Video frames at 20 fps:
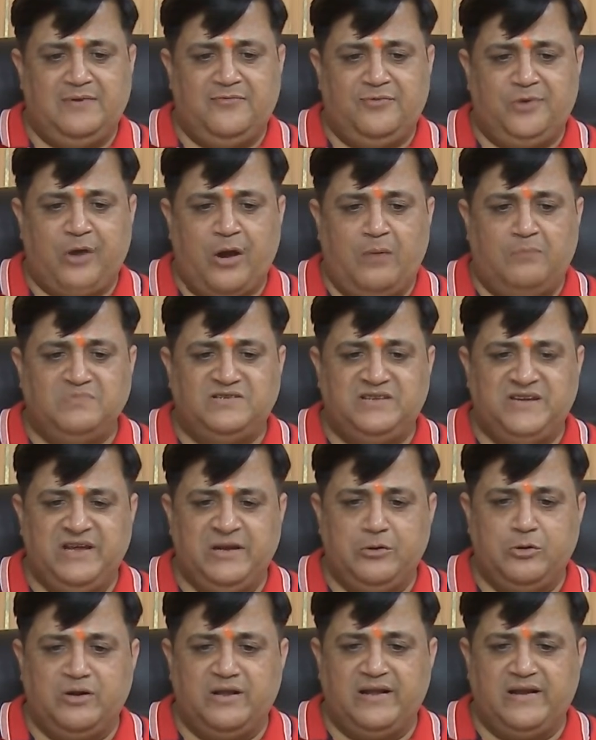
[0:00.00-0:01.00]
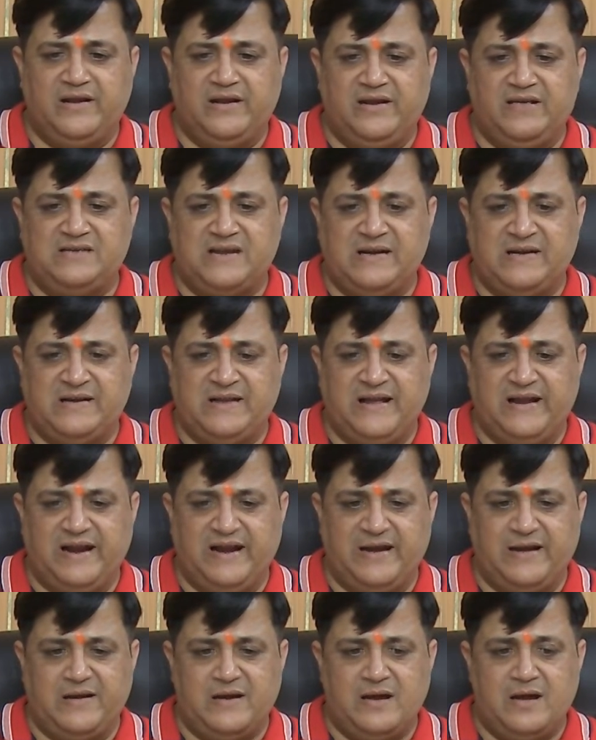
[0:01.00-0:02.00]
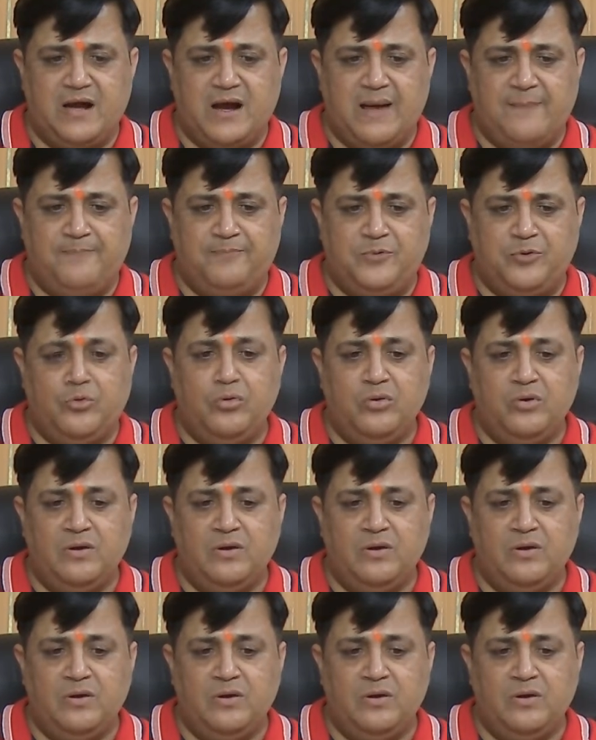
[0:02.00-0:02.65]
from 0 degrees centigrade up to